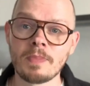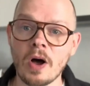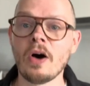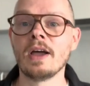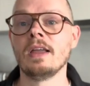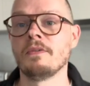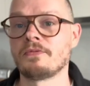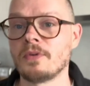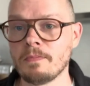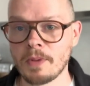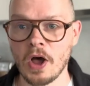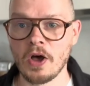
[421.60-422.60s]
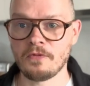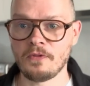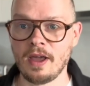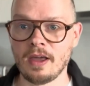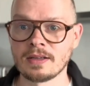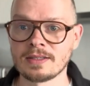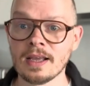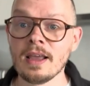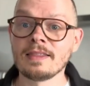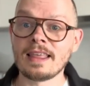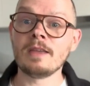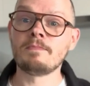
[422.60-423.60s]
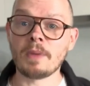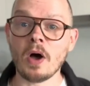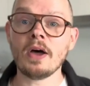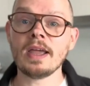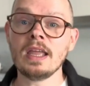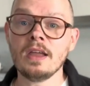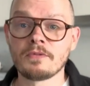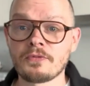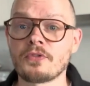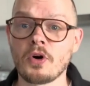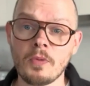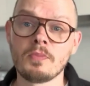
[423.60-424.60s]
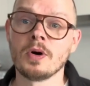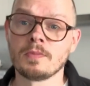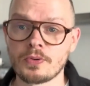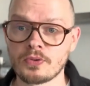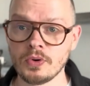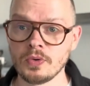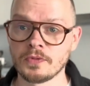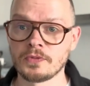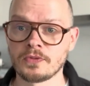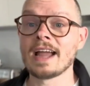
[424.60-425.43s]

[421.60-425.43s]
buy from perfect, they buy from proof.